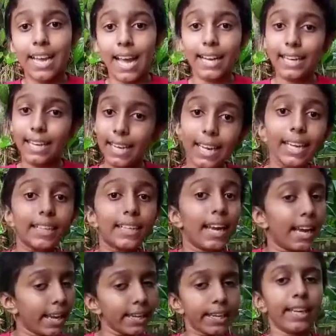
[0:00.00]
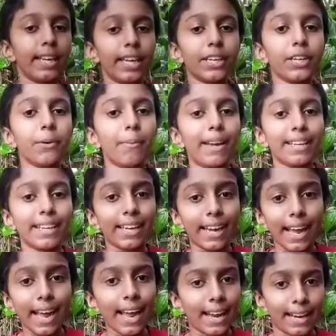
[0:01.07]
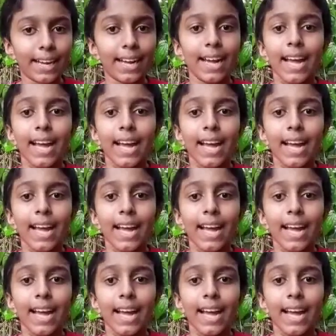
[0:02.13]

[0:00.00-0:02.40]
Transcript: and eat any incubating egg.